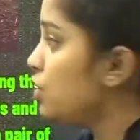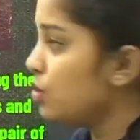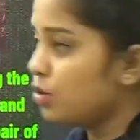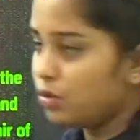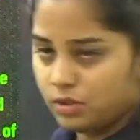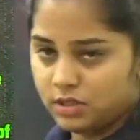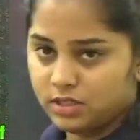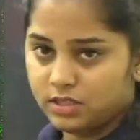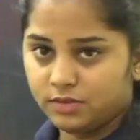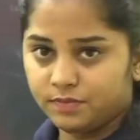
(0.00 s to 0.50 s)

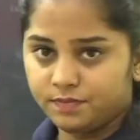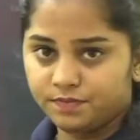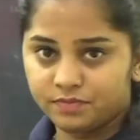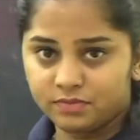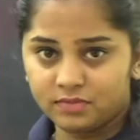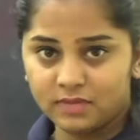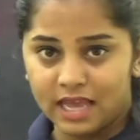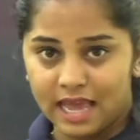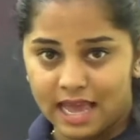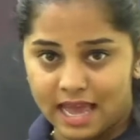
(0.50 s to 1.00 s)
used
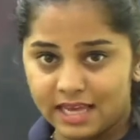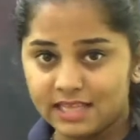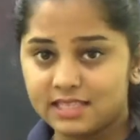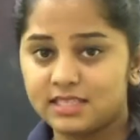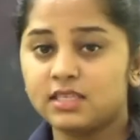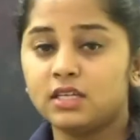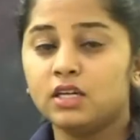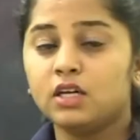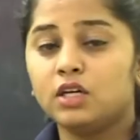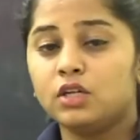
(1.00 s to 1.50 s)

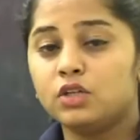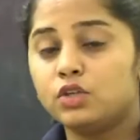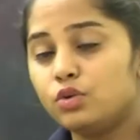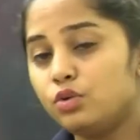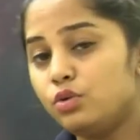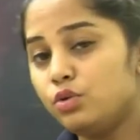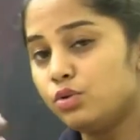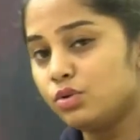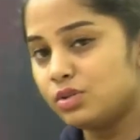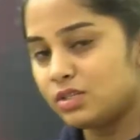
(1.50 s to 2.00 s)
as to
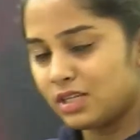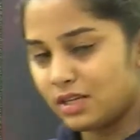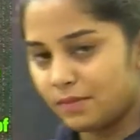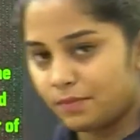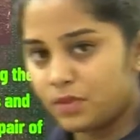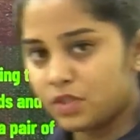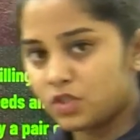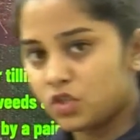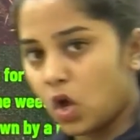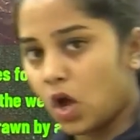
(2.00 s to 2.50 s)
loosen
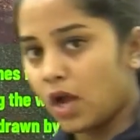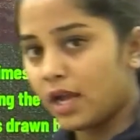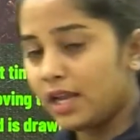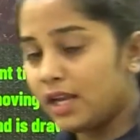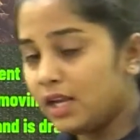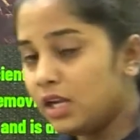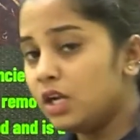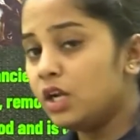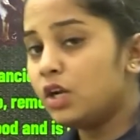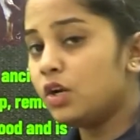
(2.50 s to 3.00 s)
up the soil,
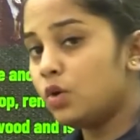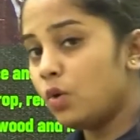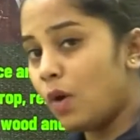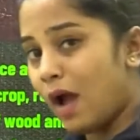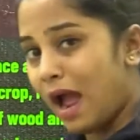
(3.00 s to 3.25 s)
to